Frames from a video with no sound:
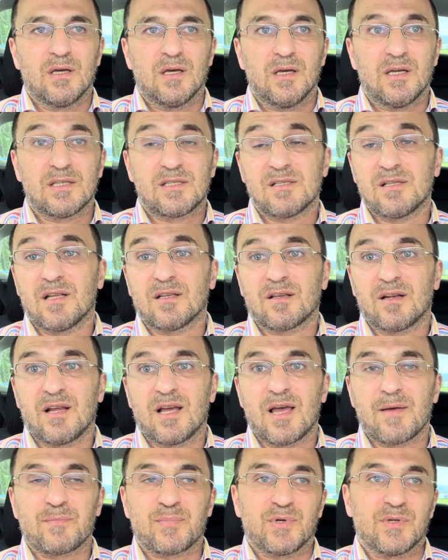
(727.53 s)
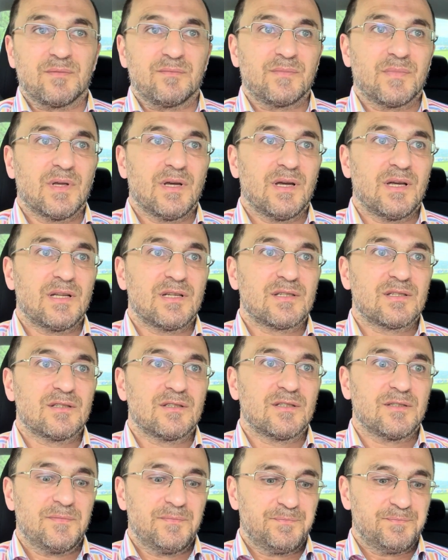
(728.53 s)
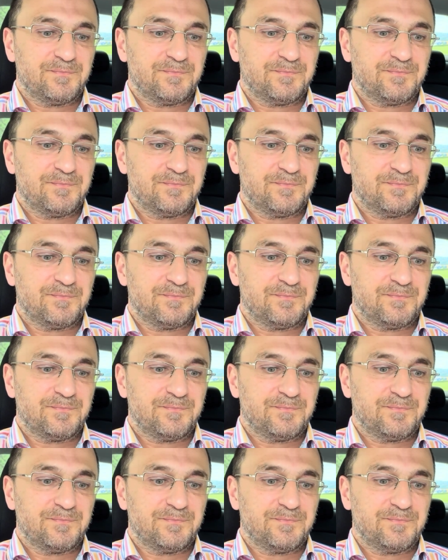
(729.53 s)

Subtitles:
It's not gonna happen. And